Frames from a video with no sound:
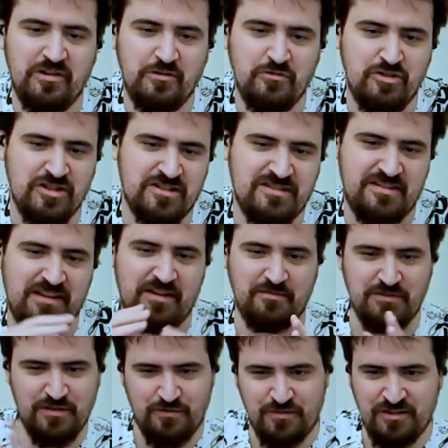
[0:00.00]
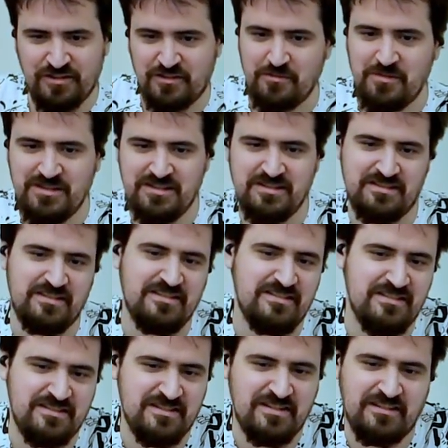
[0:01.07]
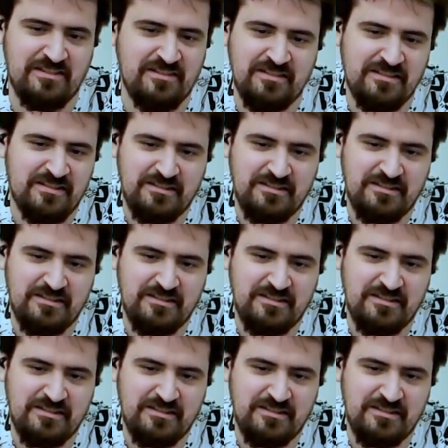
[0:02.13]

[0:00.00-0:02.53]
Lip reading: where you just have different committees and that's it?